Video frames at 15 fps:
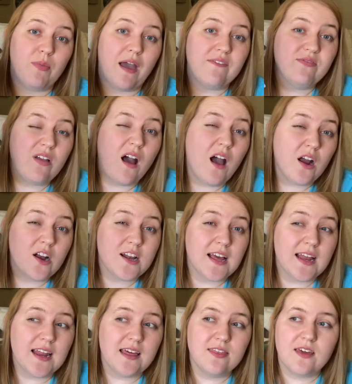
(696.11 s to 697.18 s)
I've not heard
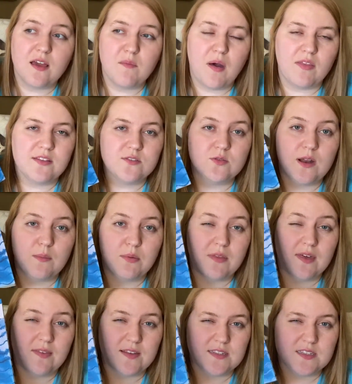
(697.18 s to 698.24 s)
anything about this one. I
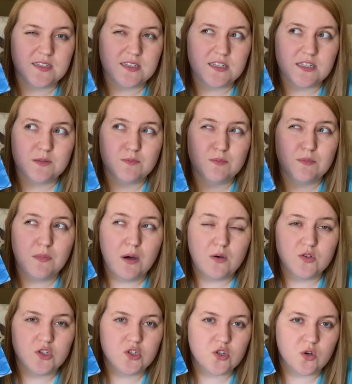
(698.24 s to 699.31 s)
believe this is his
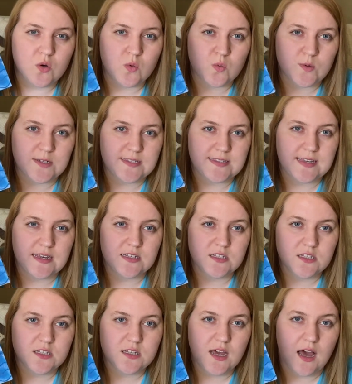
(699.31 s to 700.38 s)
most
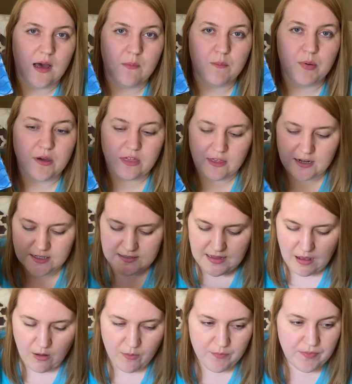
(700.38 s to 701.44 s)
recent um, book that is
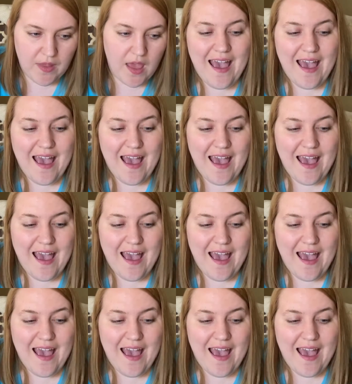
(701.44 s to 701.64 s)
out.